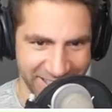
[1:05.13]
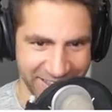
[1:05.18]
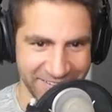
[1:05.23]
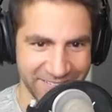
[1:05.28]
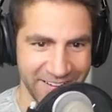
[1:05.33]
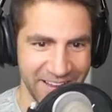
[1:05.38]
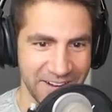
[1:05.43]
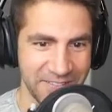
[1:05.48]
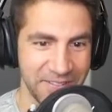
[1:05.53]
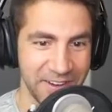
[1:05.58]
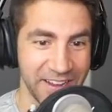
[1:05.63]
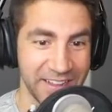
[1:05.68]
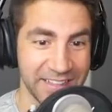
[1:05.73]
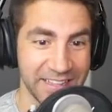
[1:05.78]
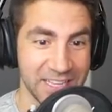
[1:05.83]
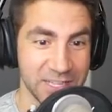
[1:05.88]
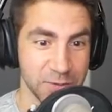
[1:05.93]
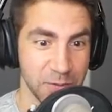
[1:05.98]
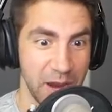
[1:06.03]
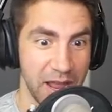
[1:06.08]
think we gotta bring it
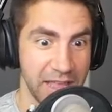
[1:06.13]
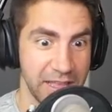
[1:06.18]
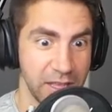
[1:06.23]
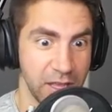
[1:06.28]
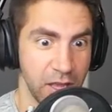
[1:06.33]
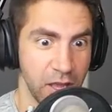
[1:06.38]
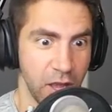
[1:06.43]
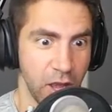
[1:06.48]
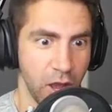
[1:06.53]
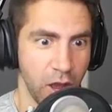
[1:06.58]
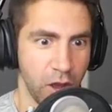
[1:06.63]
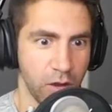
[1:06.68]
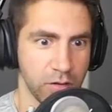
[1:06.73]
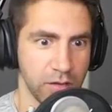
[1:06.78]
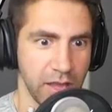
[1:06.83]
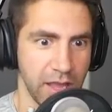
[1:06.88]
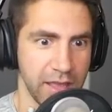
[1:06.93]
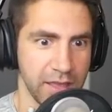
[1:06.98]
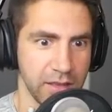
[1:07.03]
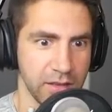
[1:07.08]
this way.
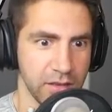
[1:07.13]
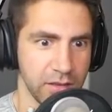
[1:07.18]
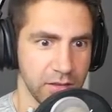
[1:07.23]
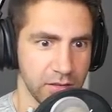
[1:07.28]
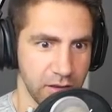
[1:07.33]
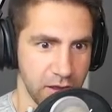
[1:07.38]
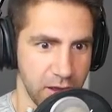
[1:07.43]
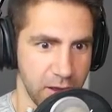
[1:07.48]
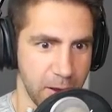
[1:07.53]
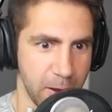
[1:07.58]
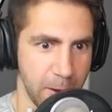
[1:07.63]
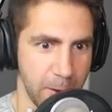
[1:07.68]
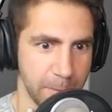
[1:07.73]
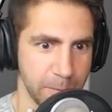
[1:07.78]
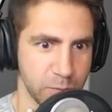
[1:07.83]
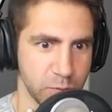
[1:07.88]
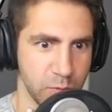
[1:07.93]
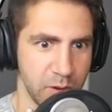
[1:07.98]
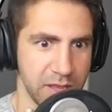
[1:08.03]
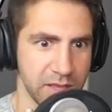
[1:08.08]
Okay. I'm
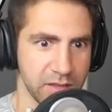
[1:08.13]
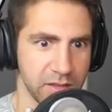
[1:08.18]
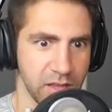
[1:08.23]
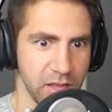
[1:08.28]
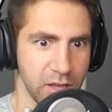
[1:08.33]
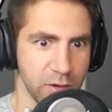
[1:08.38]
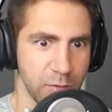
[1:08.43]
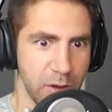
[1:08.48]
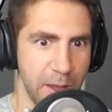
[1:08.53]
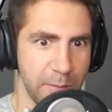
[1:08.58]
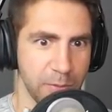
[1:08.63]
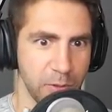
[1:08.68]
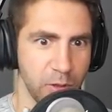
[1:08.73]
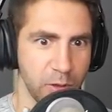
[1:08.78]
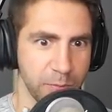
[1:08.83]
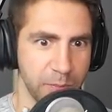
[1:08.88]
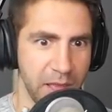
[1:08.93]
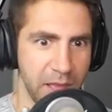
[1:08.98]
um, swinging the grapple hook